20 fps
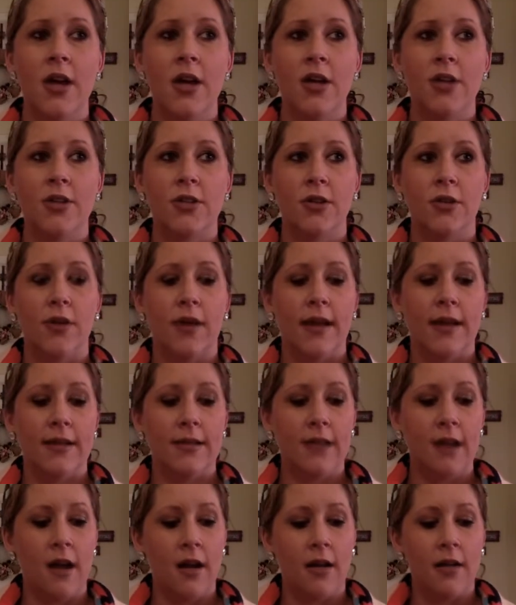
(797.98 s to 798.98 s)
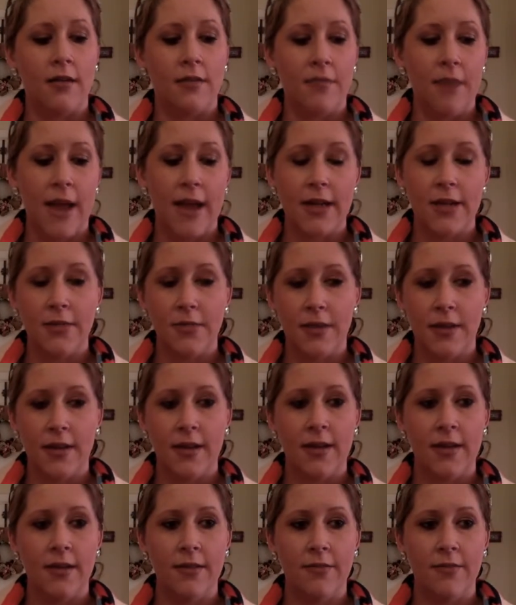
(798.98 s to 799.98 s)
So I had gone back to my
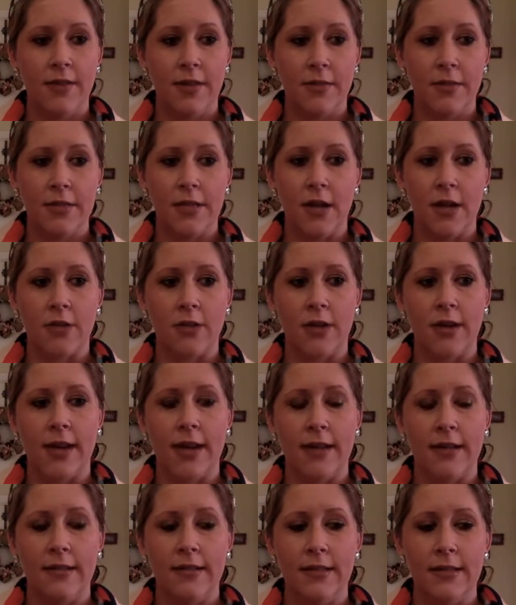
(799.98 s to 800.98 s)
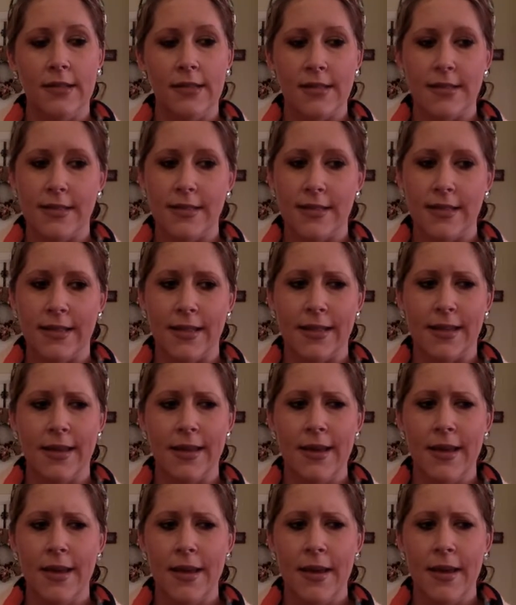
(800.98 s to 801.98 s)
family doctor. I had the DNC like
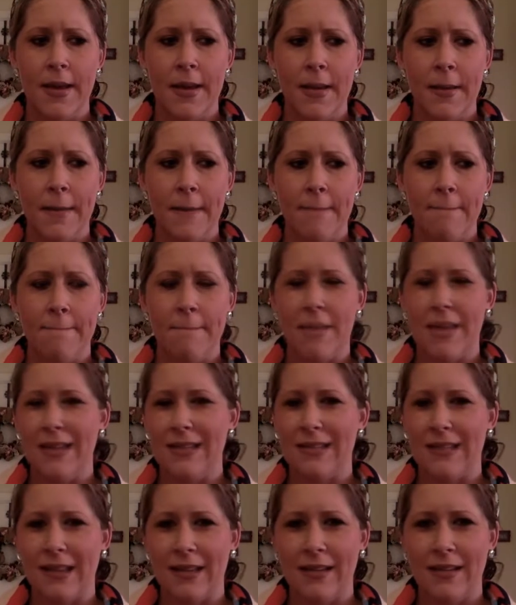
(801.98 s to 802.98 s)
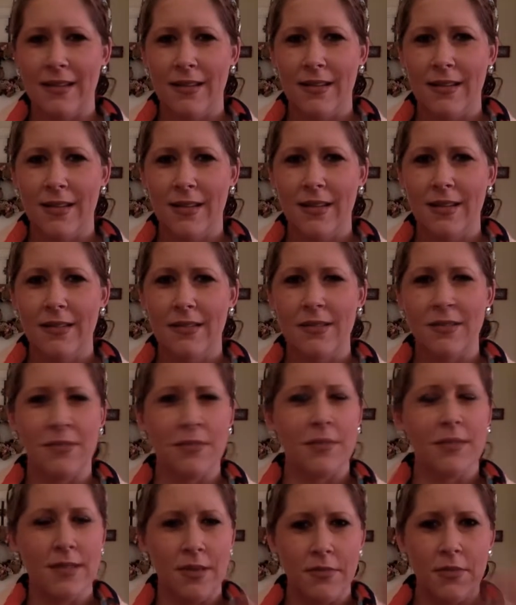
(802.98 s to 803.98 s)
May 2nd, I think,
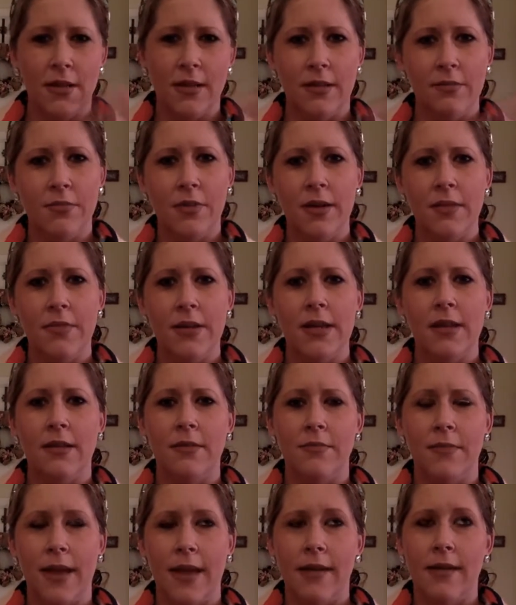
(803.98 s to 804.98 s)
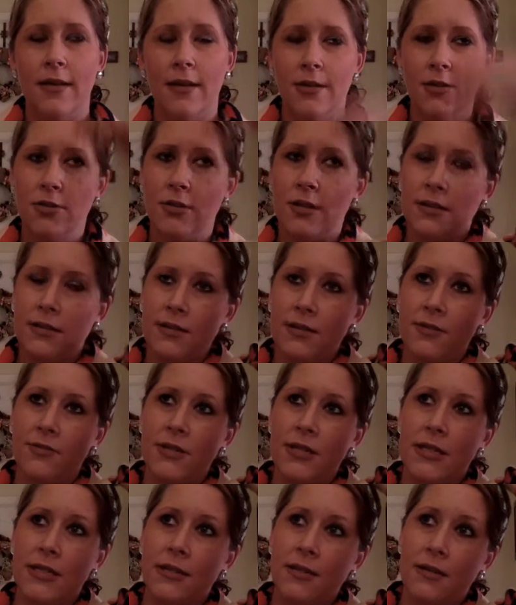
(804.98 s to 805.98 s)
something beginning of May
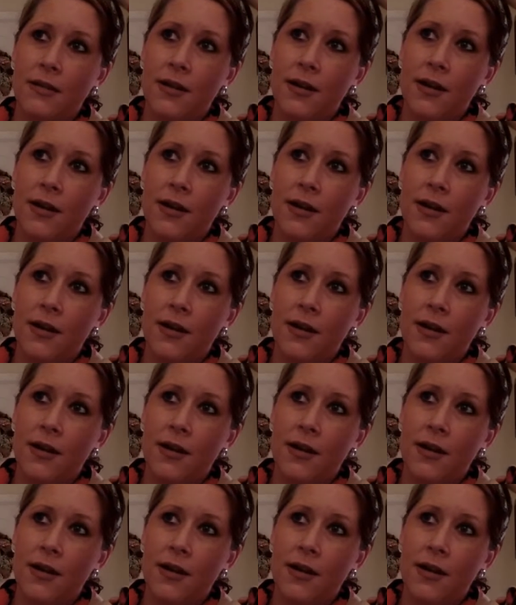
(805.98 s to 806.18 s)
2017.